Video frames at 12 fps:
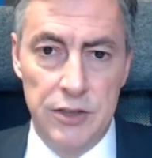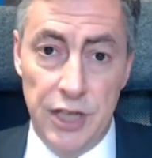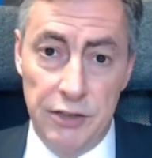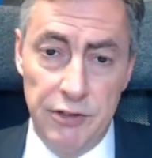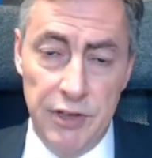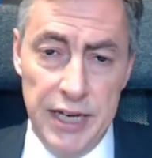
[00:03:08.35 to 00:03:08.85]

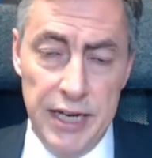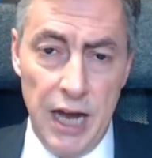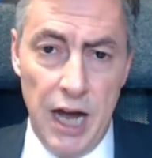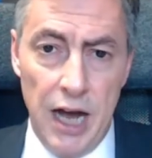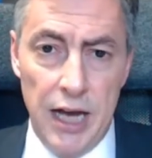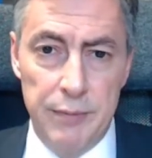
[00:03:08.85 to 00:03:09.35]

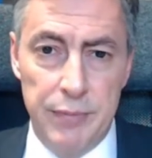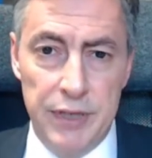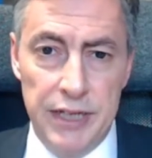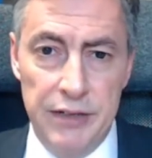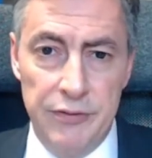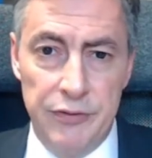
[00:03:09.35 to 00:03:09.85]
Generally, I
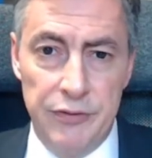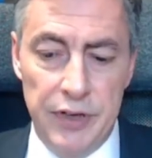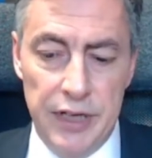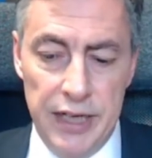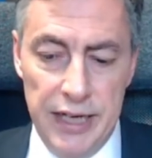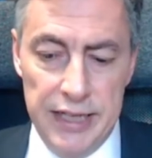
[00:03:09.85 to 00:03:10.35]
believe
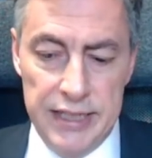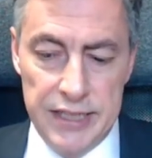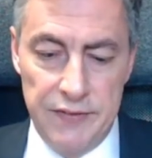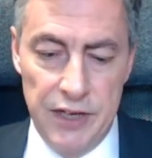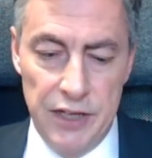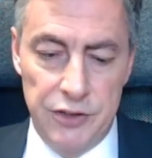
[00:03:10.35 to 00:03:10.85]
it
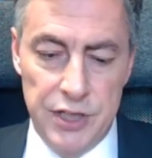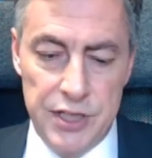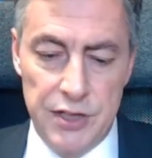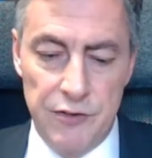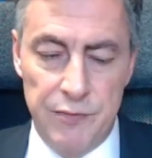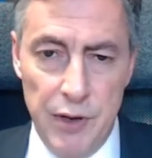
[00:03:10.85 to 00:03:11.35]
is in the
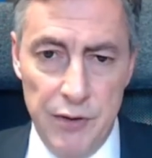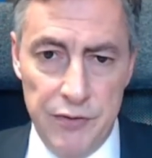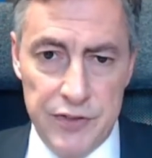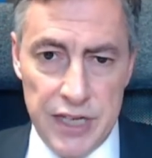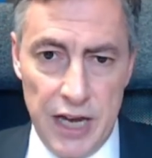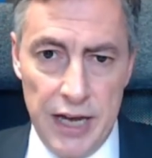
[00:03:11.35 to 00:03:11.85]
interest of
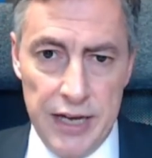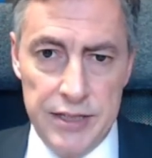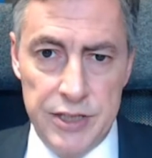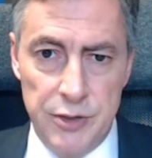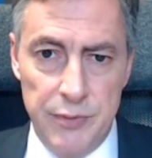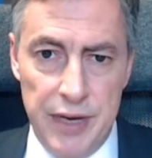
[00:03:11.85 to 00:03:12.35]
both
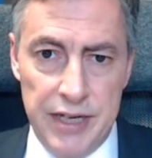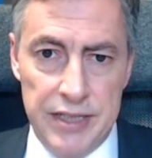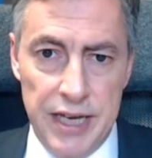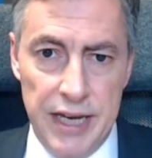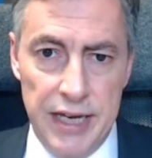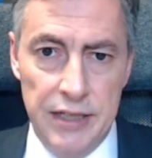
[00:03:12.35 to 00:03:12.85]
sides to
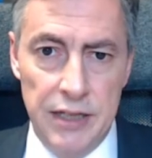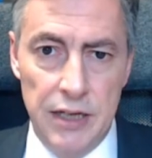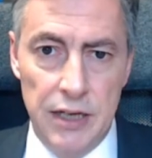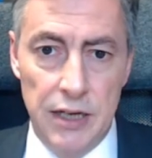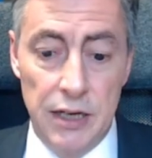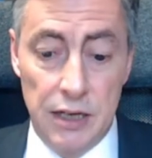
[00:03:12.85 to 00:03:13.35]
maintain
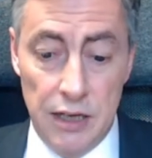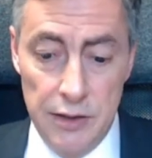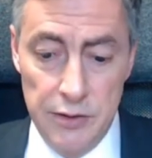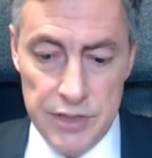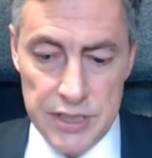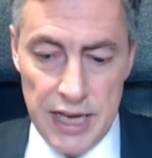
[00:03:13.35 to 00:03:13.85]
a
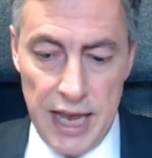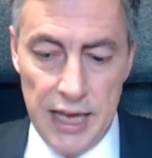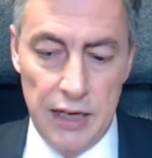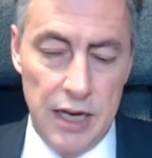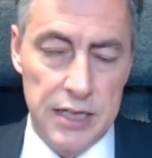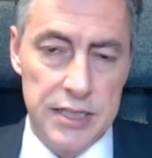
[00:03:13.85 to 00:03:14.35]
close
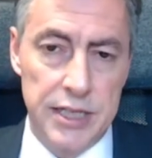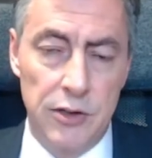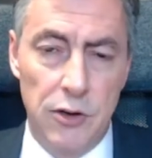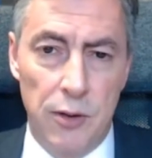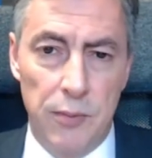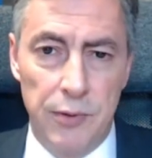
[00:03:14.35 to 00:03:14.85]
and
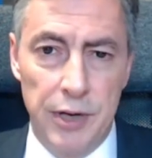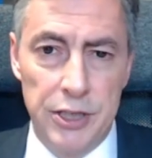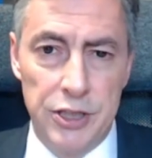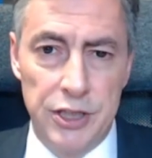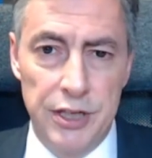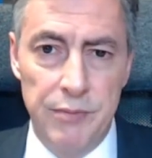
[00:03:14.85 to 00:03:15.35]
lasting
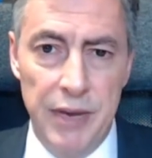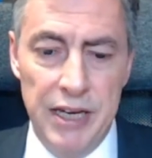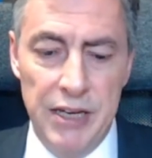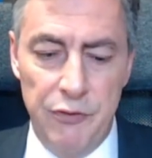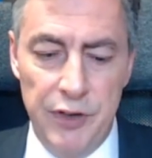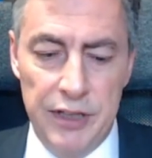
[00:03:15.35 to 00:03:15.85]
cooperation in
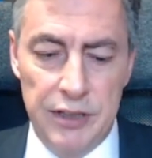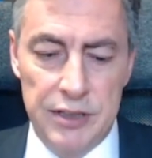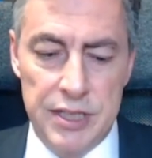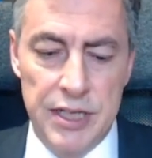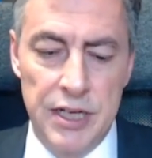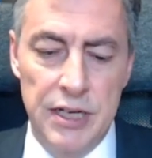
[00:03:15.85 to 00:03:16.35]
many
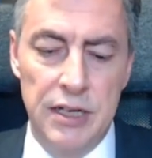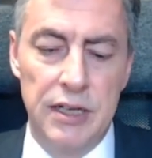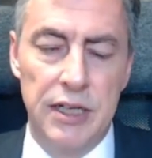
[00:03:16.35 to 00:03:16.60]
fields,